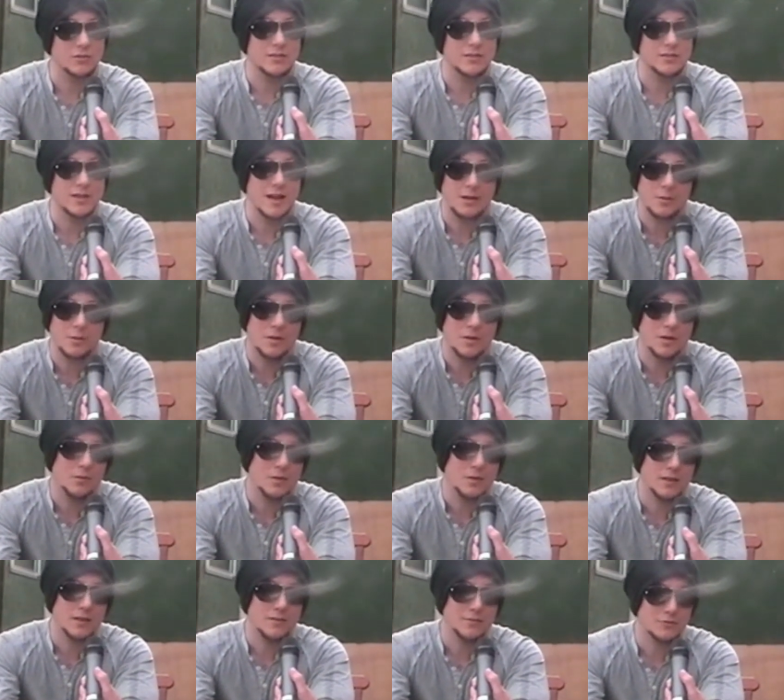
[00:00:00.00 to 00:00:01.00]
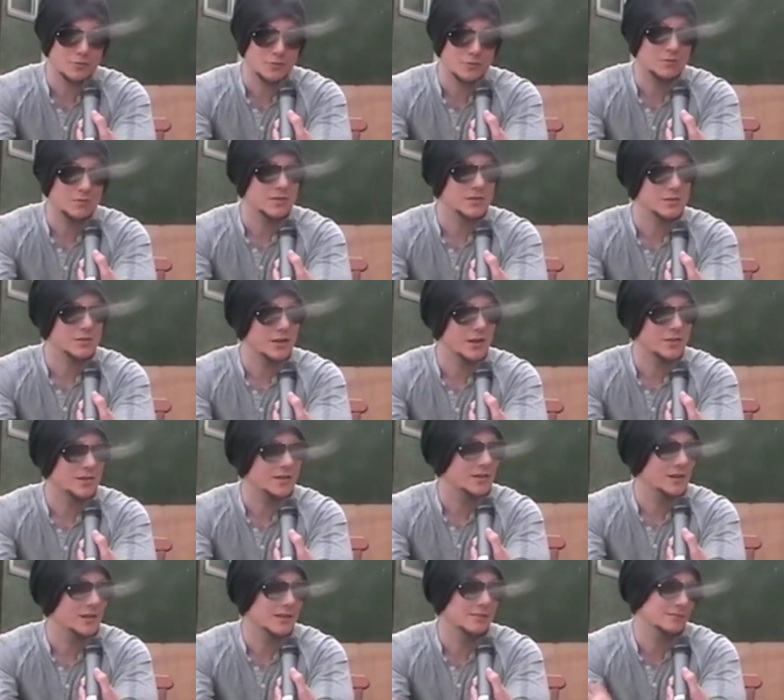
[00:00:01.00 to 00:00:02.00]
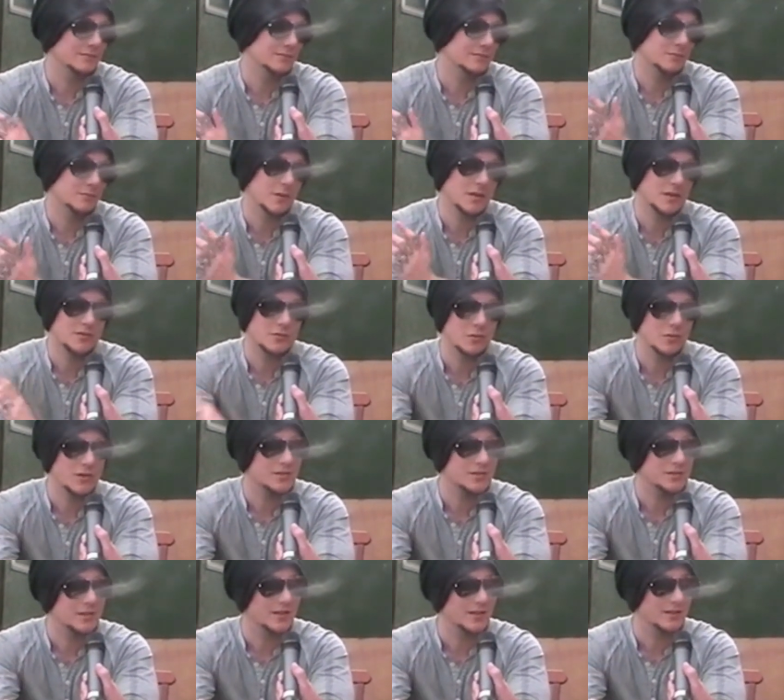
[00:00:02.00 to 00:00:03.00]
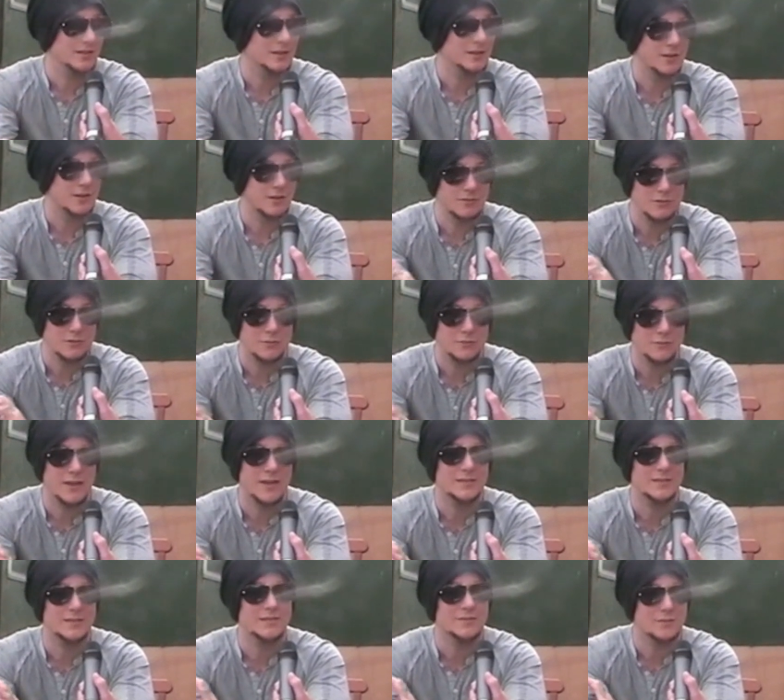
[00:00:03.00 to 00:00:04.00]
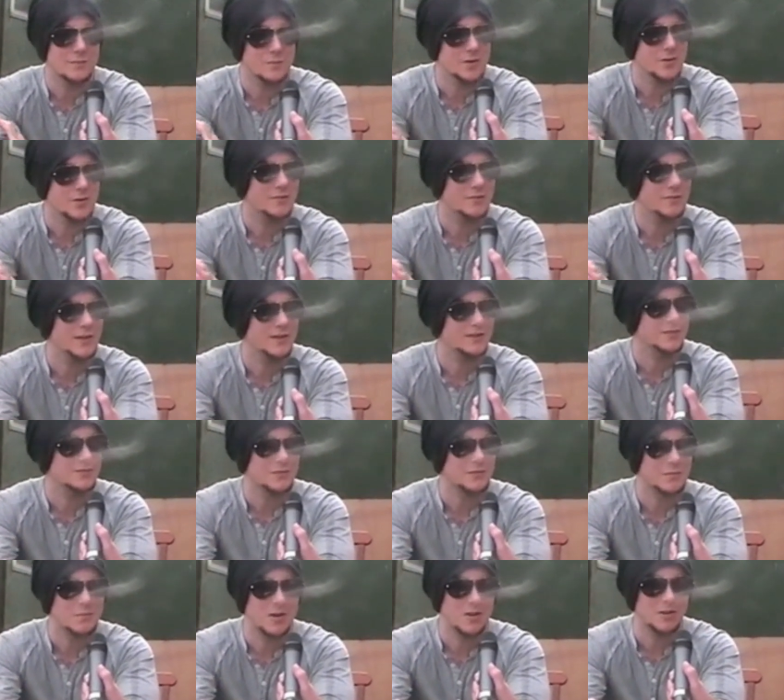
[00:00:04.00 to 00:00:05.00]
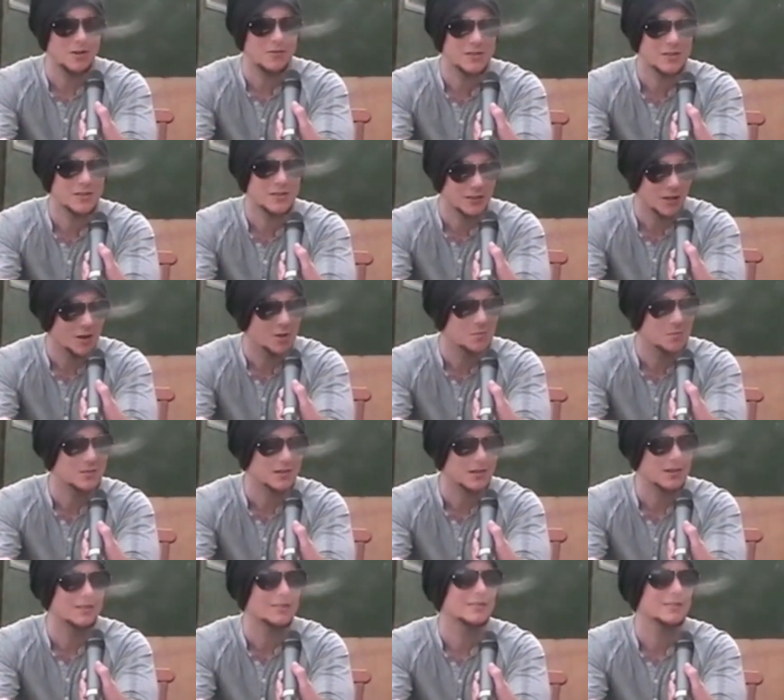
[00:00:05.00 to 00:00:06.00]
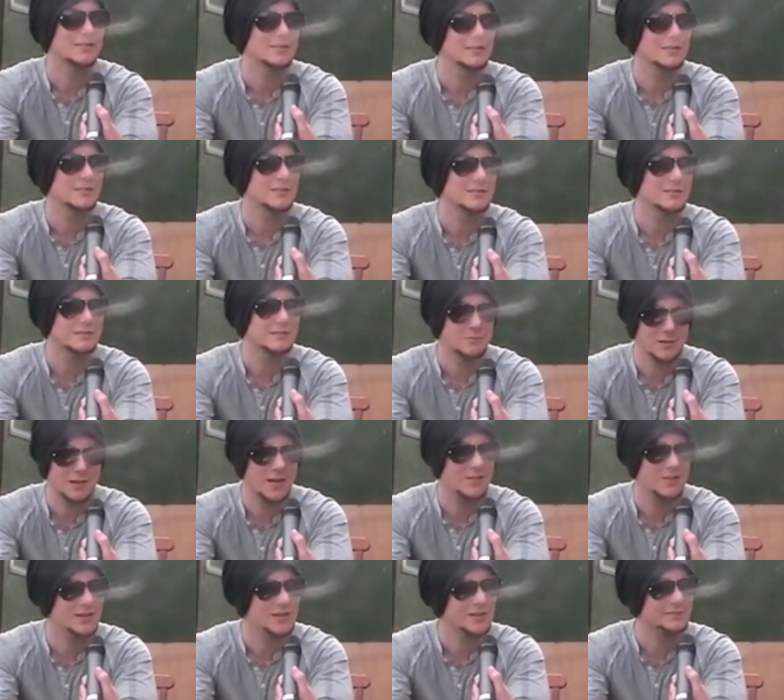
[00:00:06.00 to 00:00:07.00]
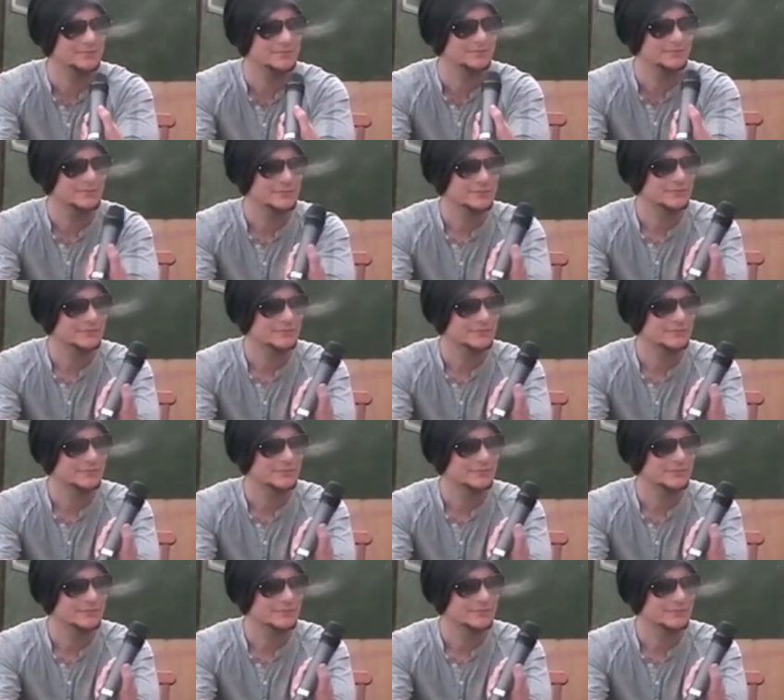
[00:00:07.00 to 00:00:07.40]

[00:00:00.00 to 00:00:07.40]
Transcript: the touring cycle, but we love touring with each other, and we enjoy seeing, new faces, familiar faces from all over the globe. So we're loving it.